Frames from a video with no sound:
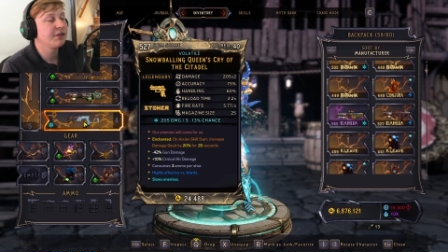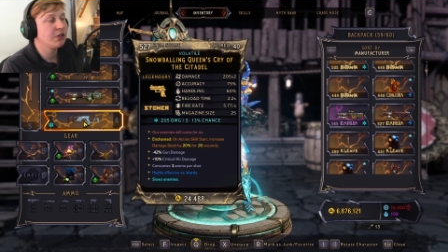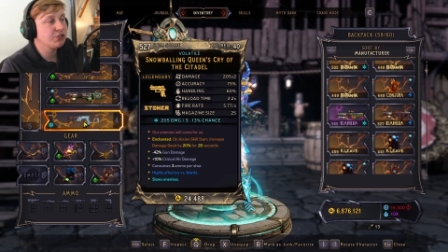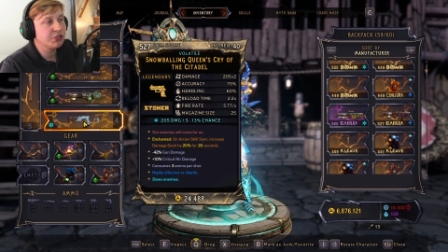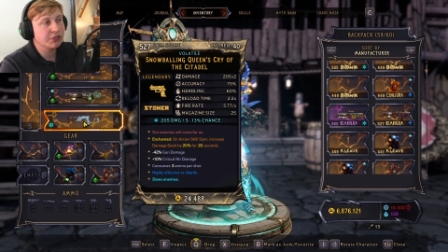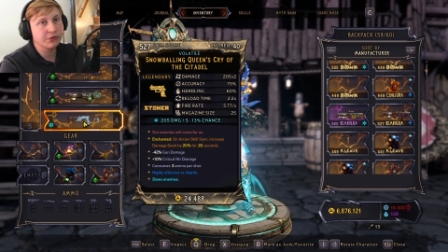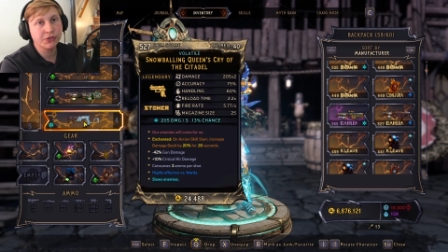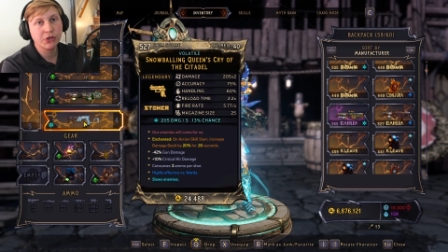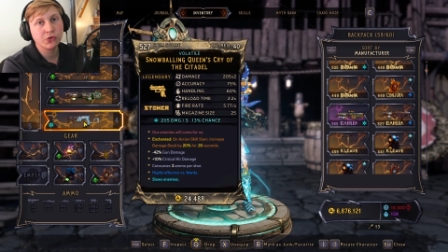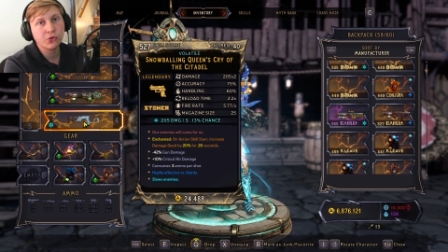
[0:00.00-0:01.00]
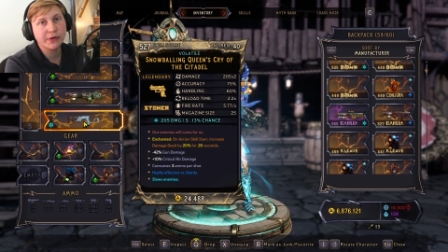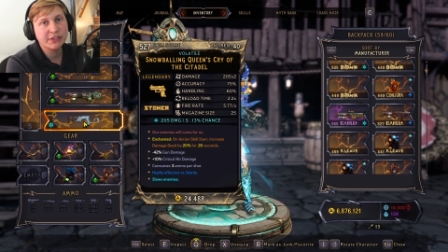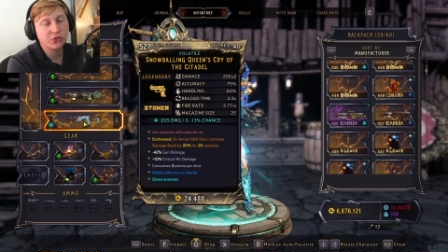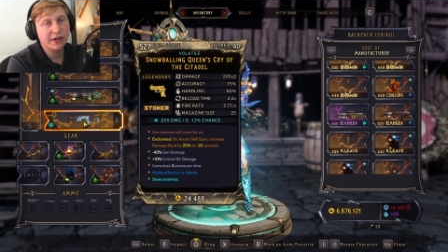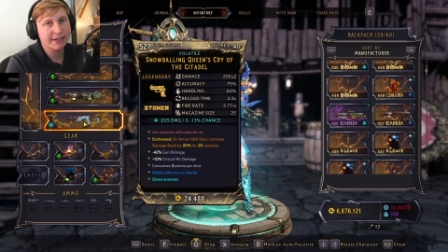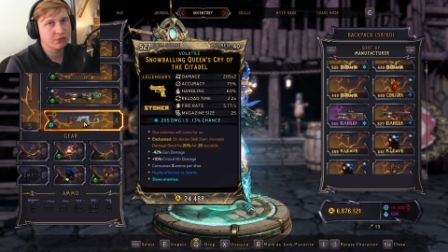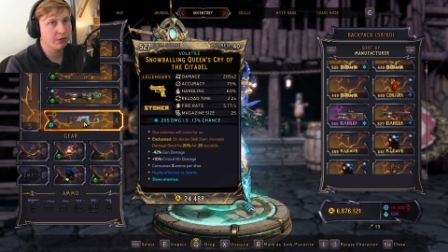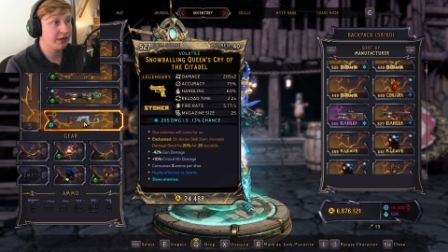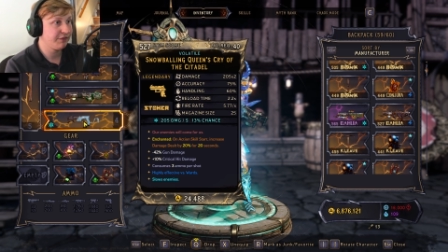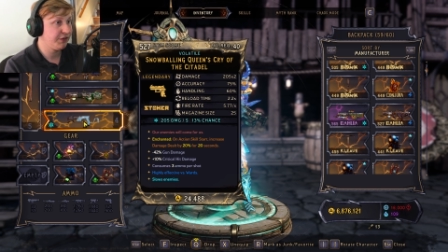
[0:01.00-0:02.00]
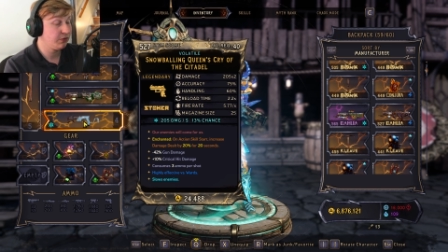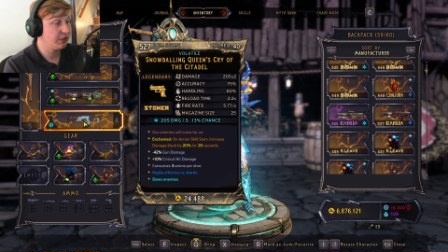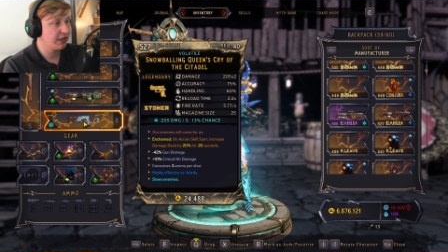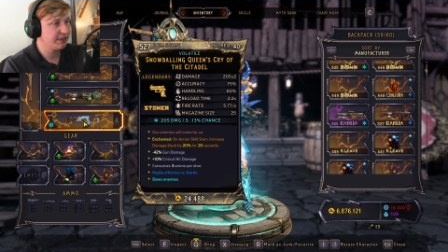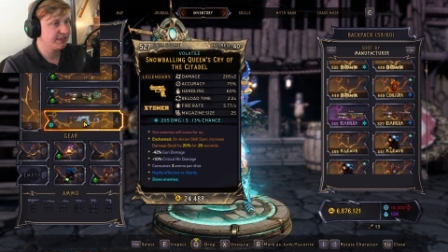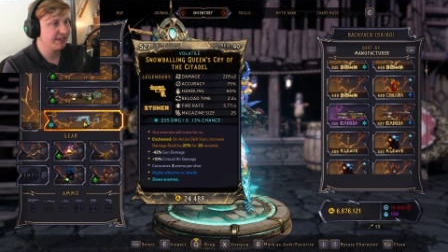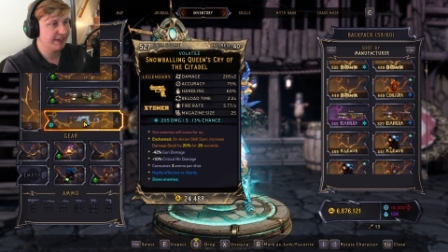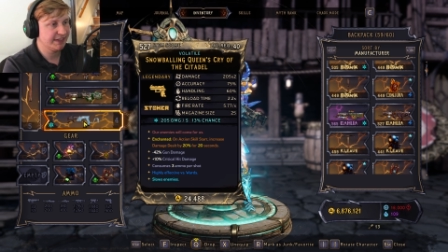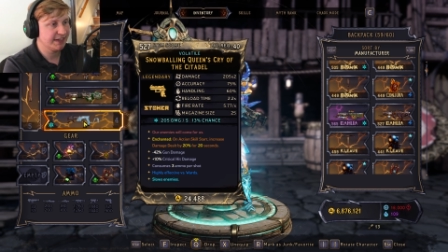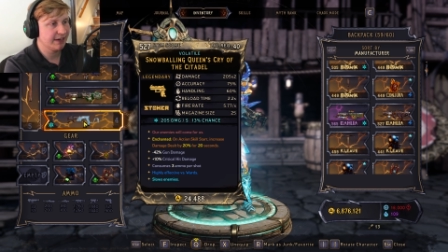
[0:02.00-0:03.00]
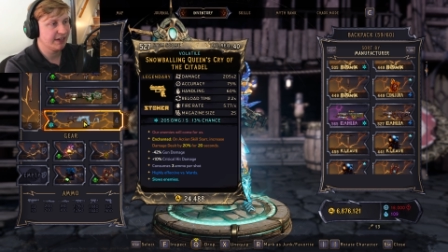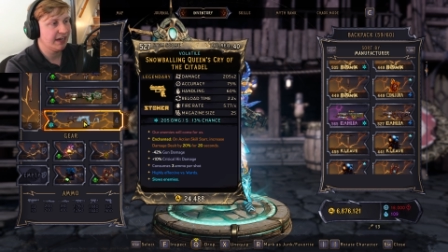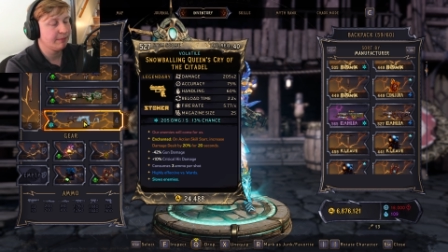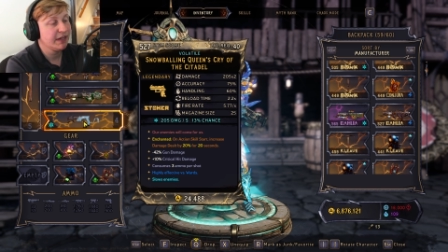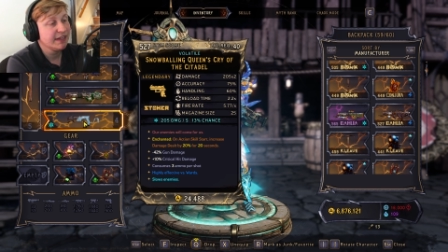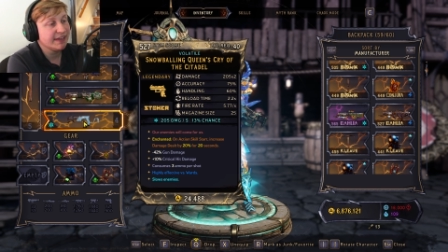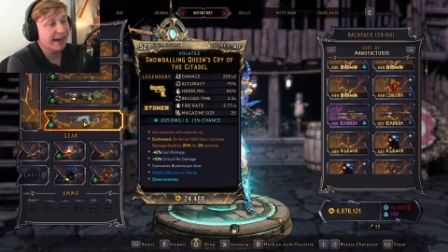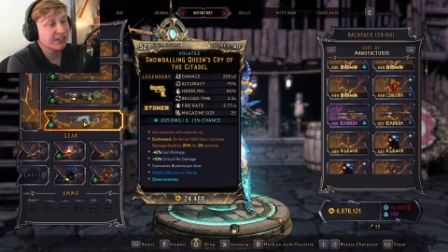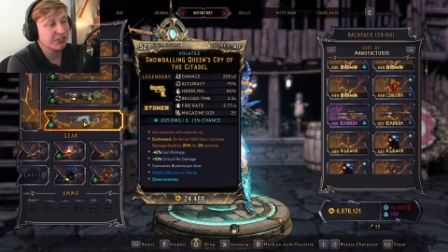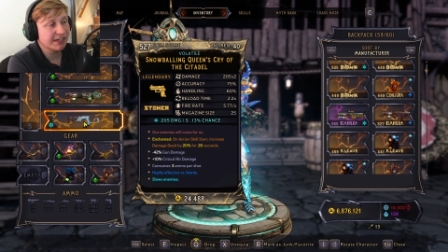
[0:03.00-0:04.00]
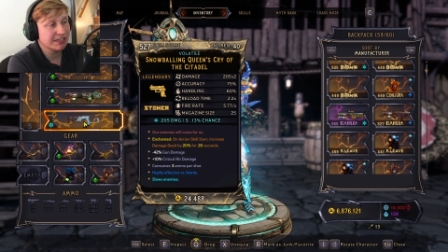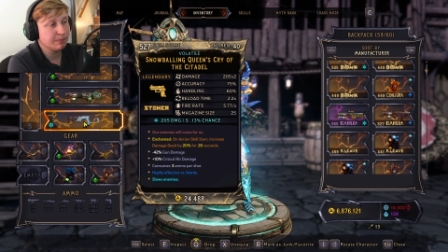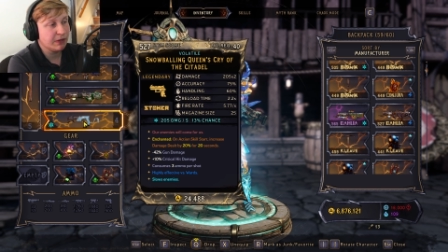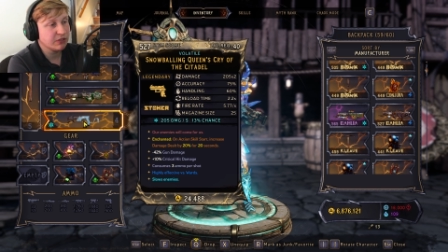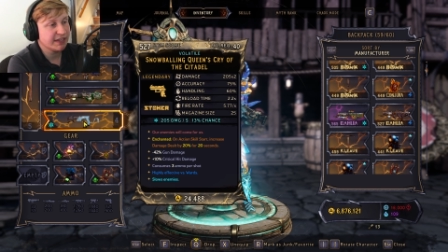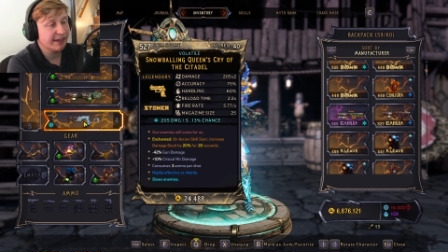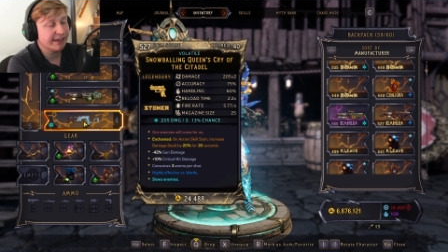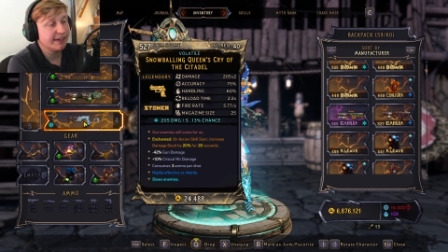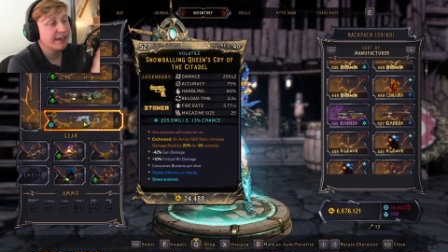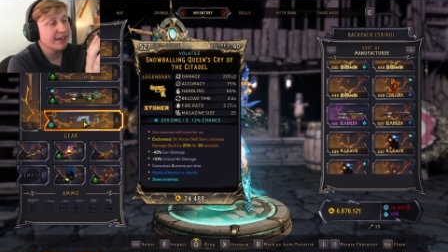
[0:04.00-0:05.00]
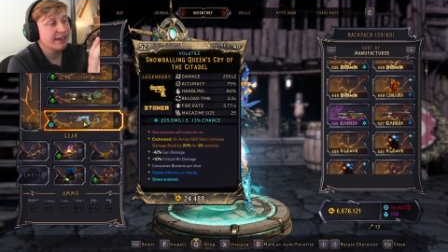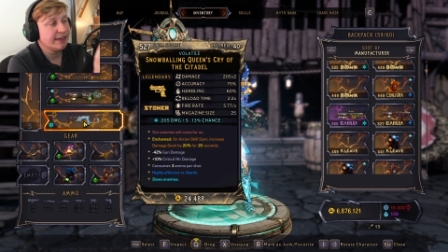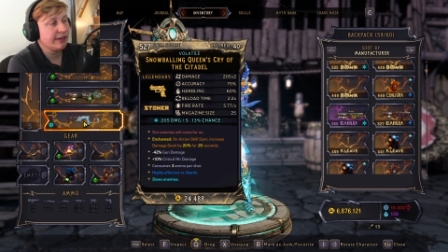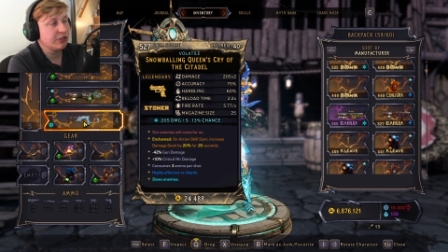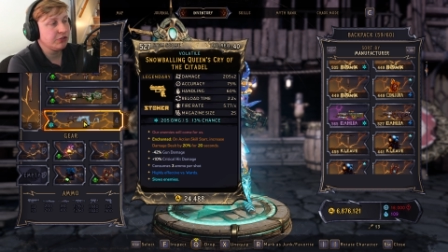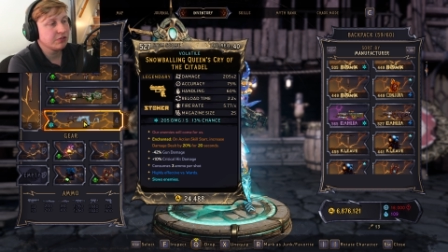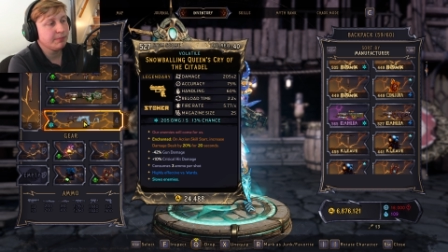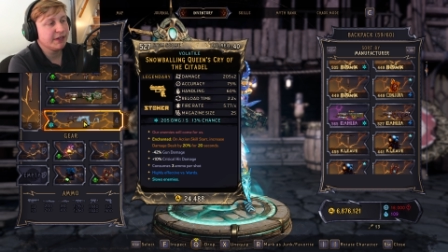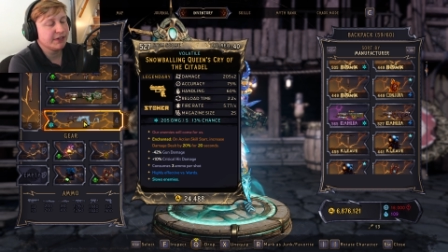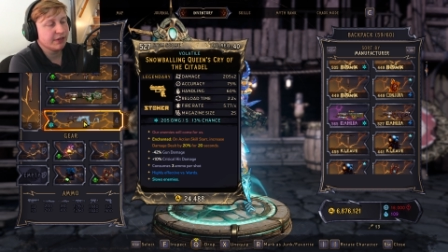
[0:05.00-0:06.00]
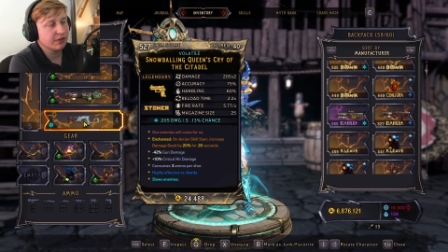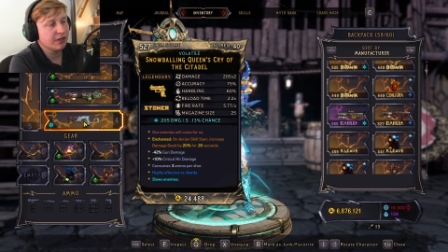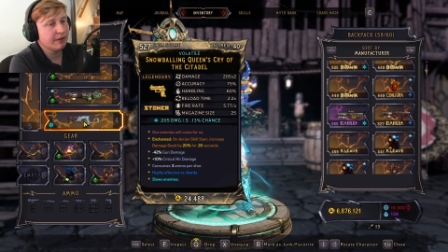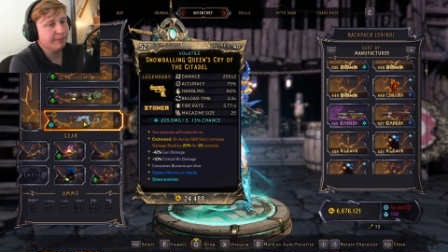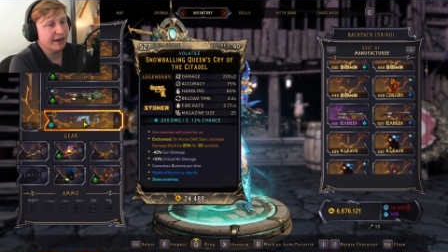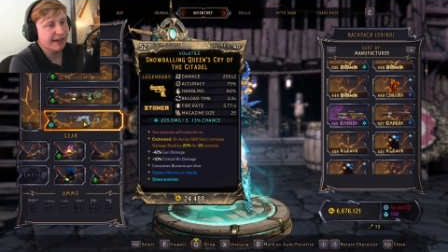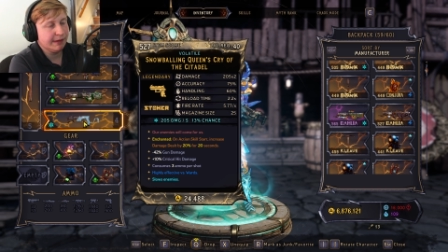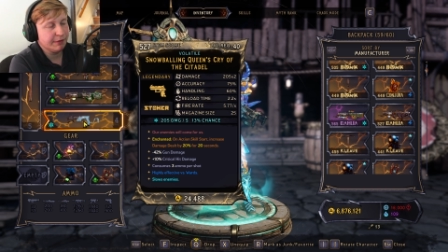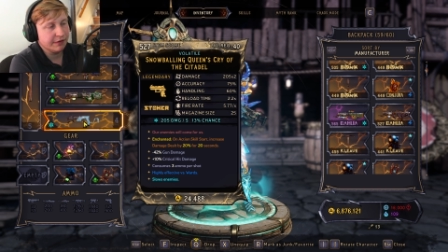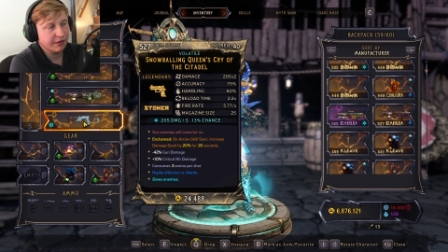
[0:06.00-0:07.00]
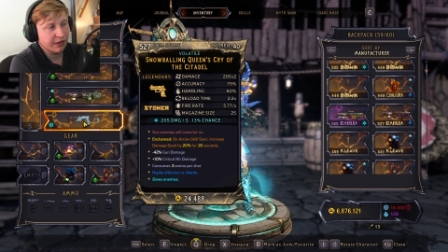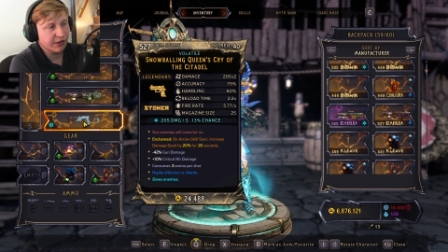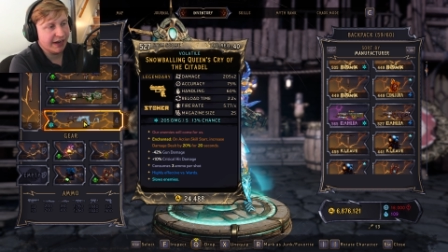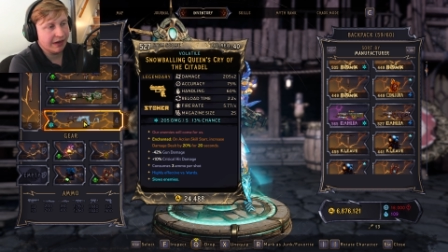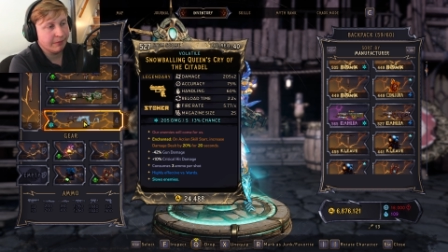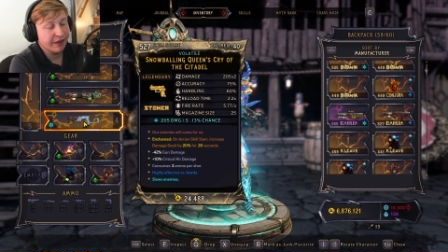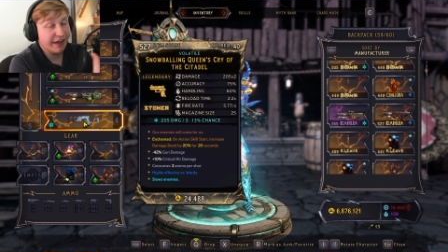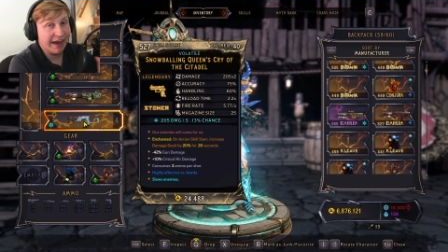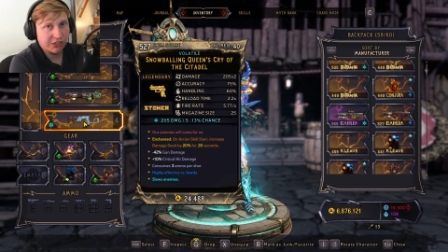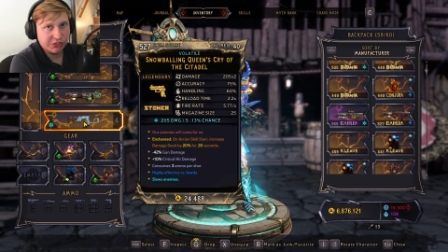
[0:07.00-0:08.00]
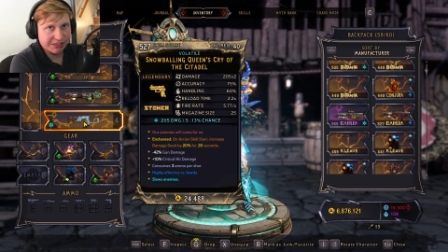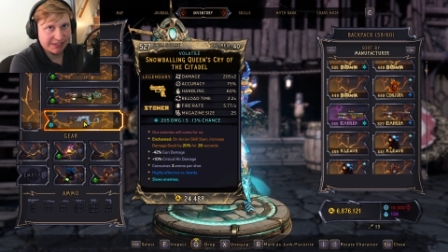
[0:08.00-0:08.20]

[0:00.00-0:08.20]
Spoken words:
for those of you who don't know, Queen's Cry is one of the few guns in the entire game that actually gets spell scaling. There used to be another gun by the name of Thunder Anima that actually